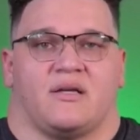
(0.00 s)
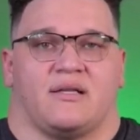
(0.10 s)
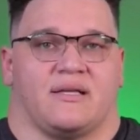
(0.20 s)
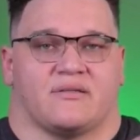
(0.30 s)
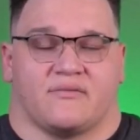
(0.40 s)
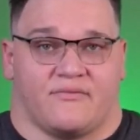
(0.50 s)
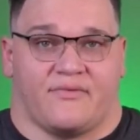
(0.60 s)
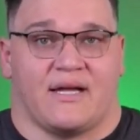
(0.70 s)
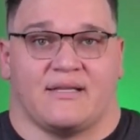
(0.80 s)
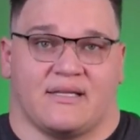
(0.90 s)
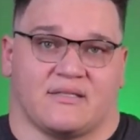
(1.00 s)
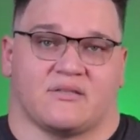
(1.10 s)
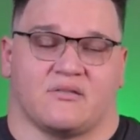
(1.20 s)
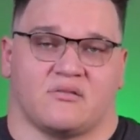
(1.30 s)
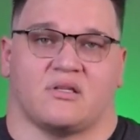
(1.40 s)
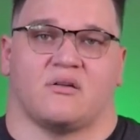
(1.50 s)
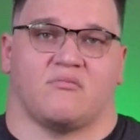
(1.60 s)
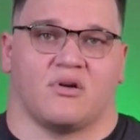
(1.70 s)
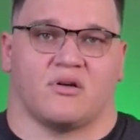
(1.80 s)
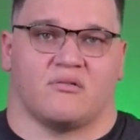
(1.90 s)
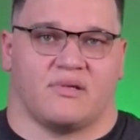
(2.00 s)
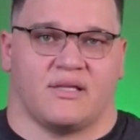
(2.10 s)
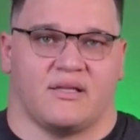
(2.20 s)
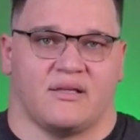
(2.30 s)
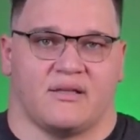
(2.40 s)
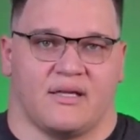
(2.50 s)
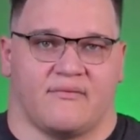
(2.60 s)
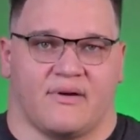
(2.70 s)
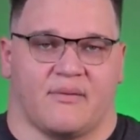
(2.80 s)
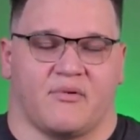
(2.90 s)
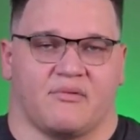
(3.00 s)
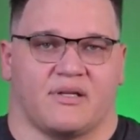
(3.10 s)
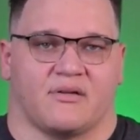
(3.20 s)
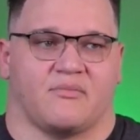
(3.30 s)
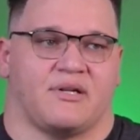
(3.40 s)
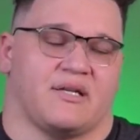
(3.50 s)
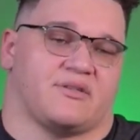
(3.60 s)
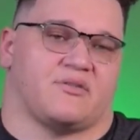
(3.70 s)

And that's fine. That's a solution that'll work within that environment, within Kubernetes.